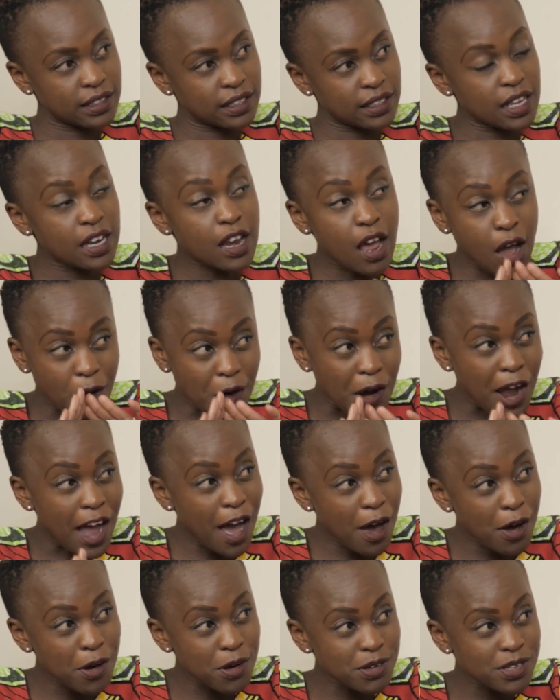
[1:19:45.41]
In our
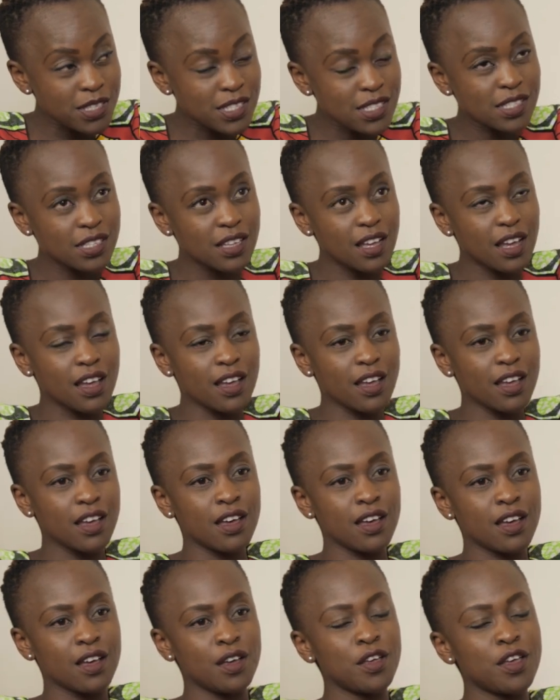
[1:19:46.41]
house,
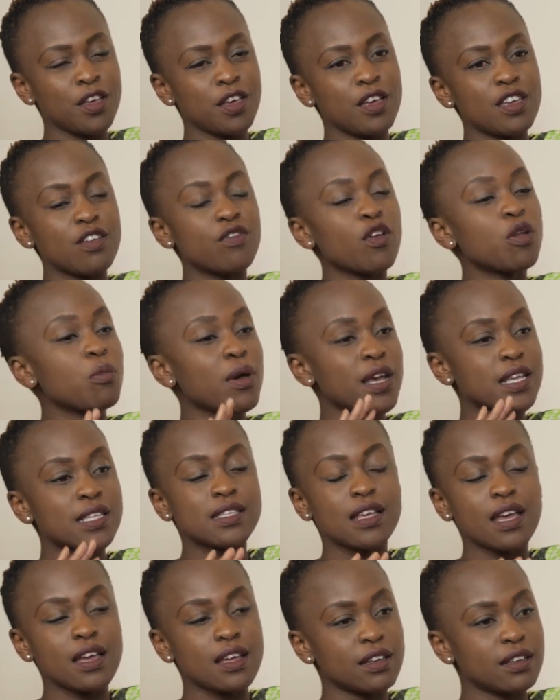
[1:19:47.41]
even my
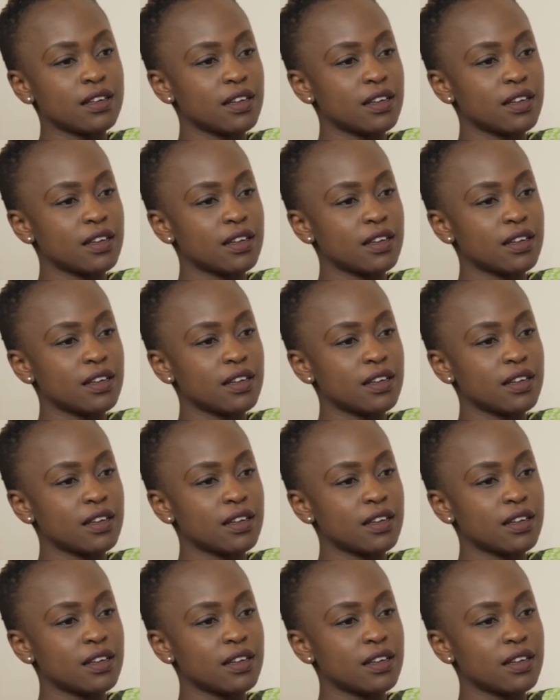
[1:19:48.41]
son,